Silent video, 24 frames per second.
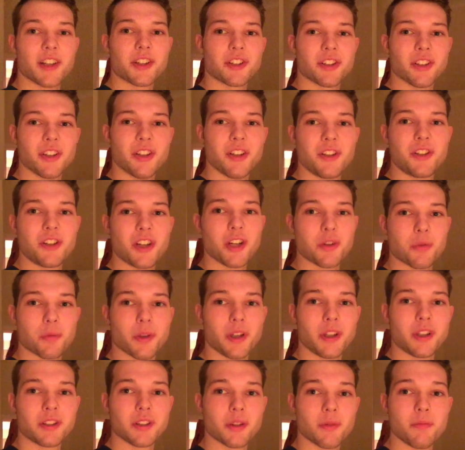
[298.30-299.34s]
Actually, change my
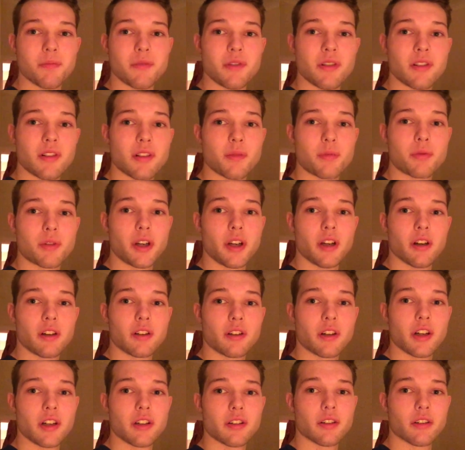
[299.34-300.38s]
mind because I'm pretty
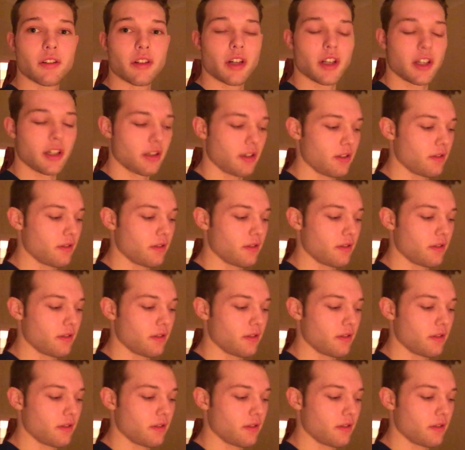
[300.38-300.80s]
hungry, so I'm going to